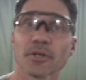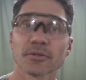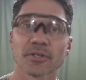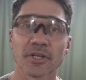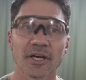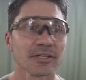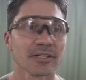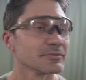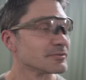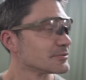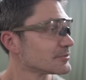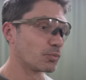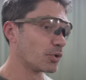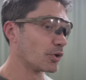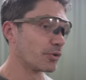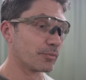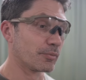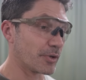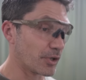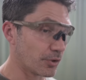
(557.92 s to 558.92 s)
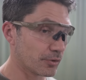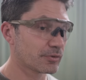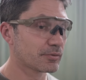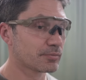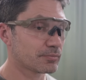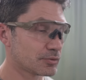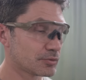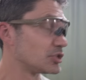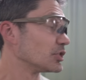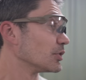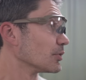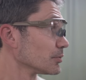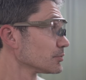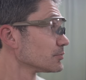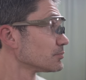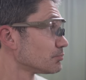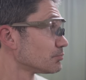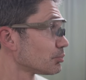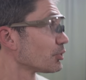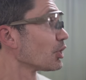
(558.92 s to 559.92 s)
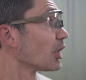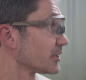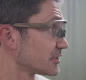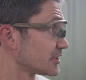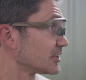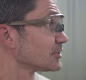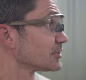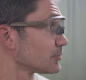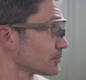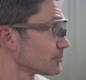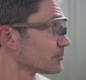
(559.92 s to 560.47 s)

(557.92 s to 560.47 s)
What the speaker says: Okay. Well, they're both Shield Pluses,